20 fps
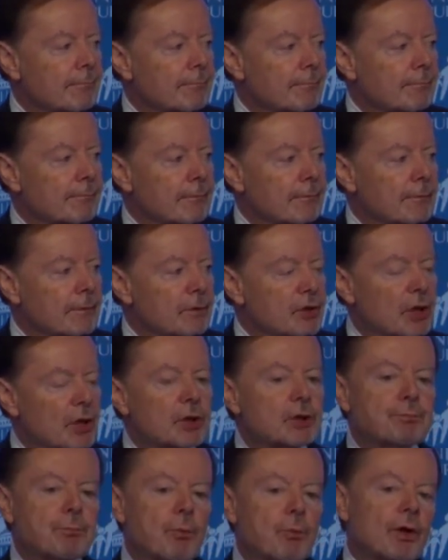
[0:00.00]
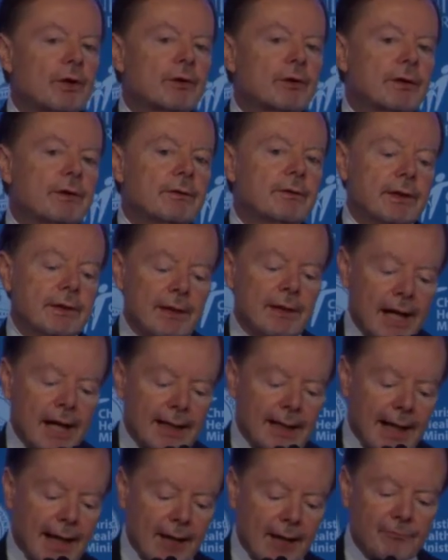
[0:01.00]
Judge Bork did not
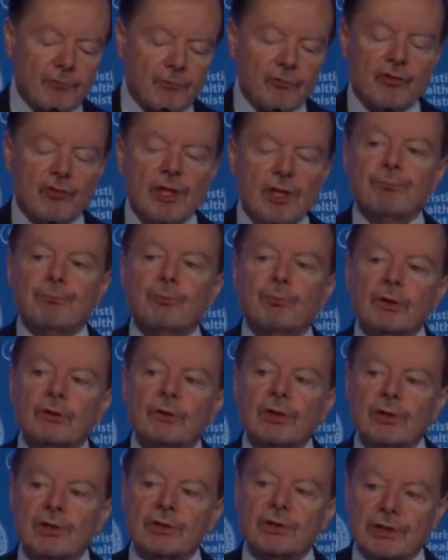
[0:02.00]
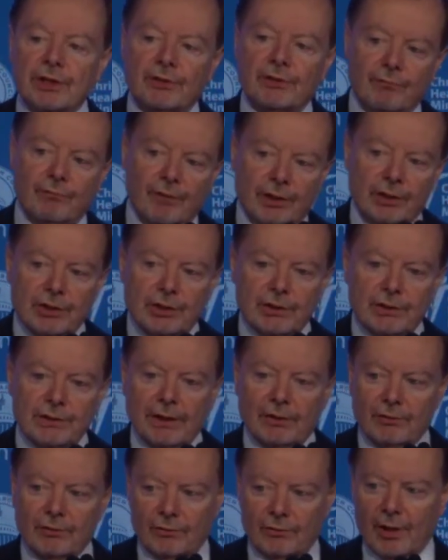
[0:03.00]
have deep religious convictions at the
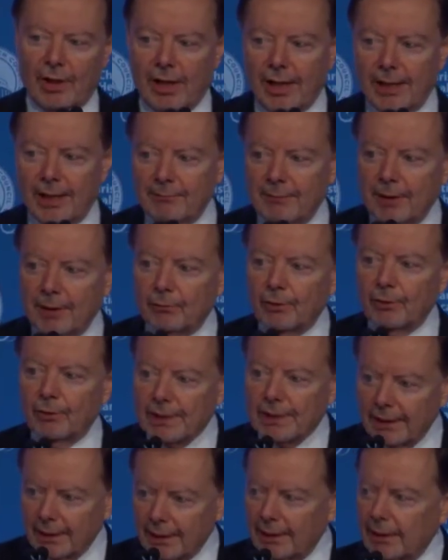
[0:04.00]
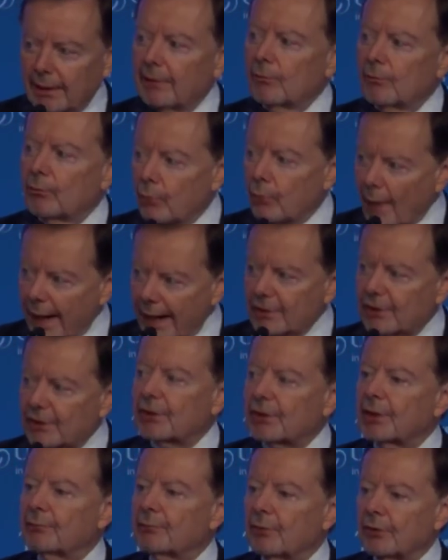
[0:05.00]
time. He was wrestling
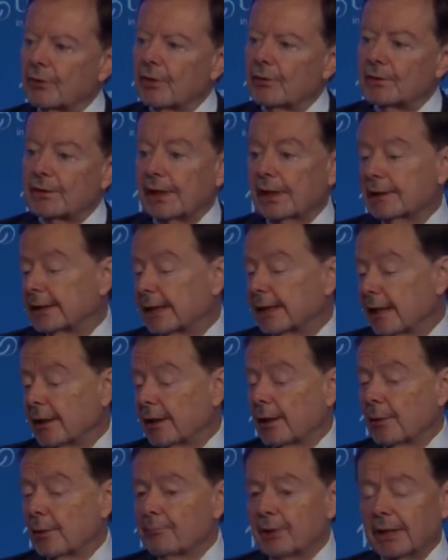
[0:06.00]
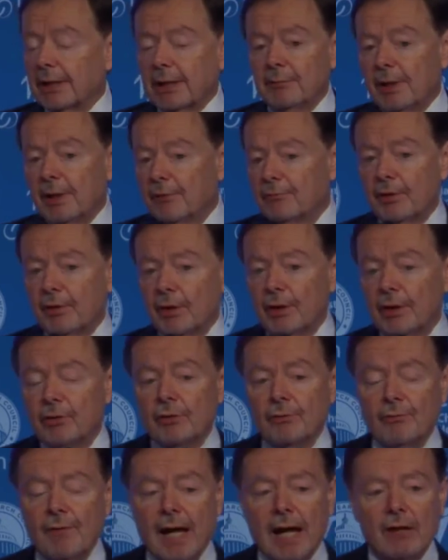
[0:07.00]
with those things. He ended up becoming a very
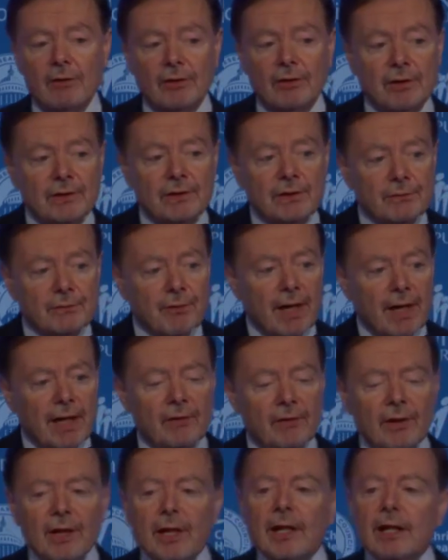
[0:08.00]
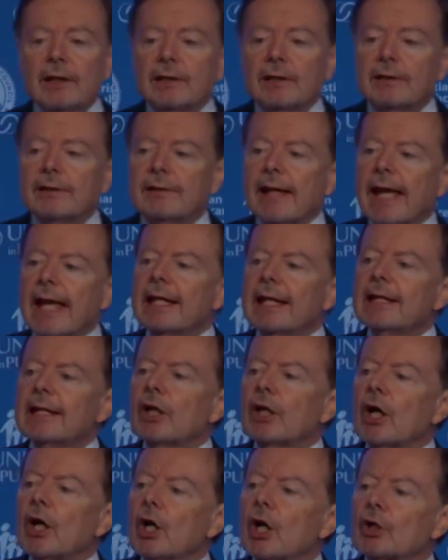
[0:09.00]
devout in this faith. They
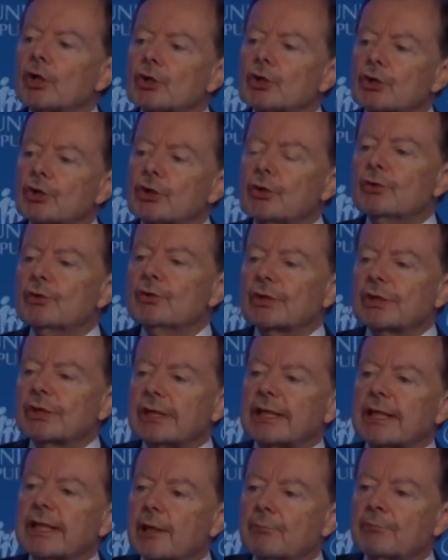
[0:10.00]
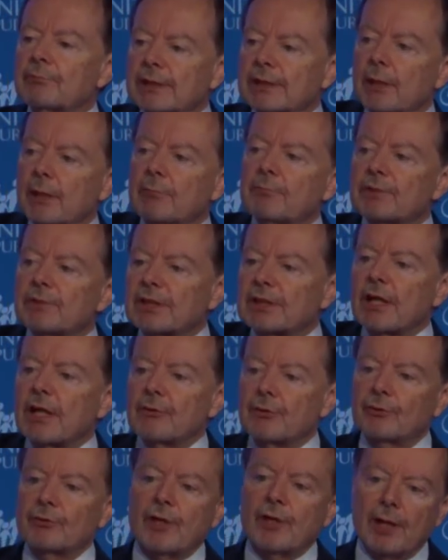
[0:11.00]
accused him, some Southern
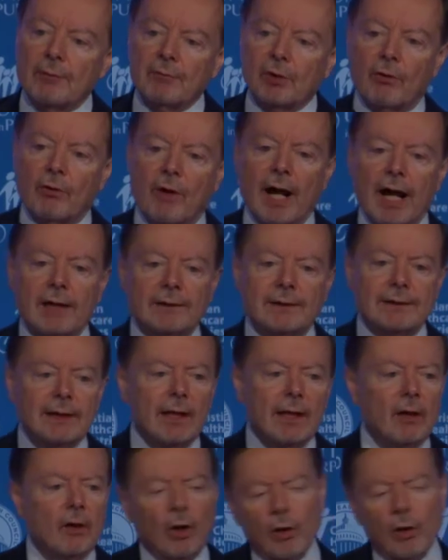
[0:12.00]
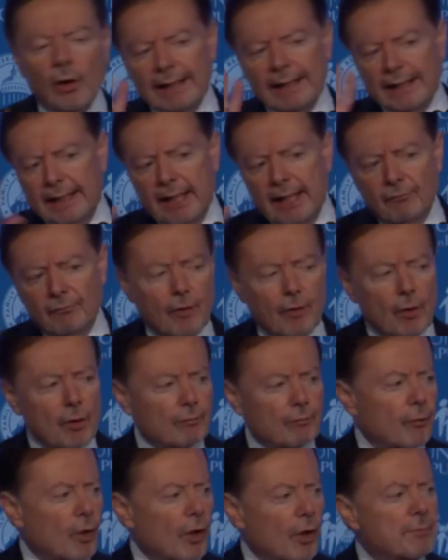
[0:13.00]
Democrats, oh, I can't vote
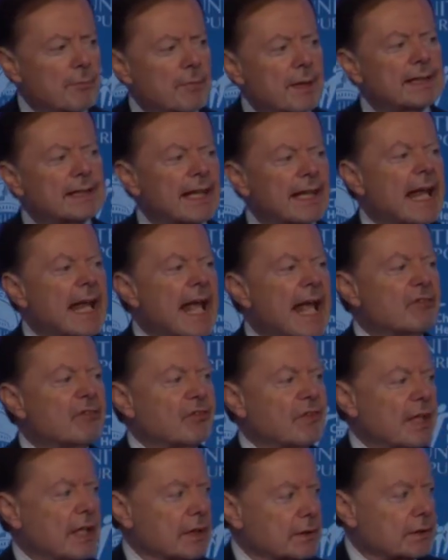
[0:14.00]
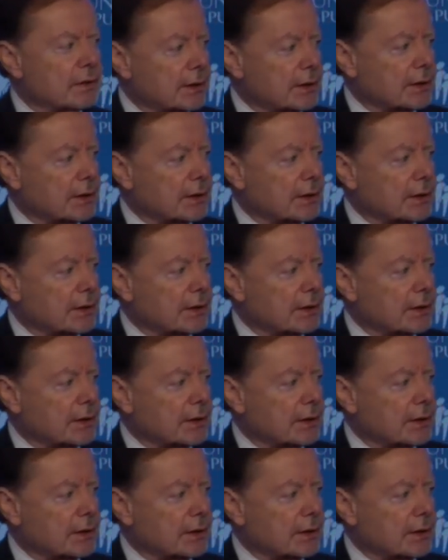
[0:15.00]
for him. He's an atheist.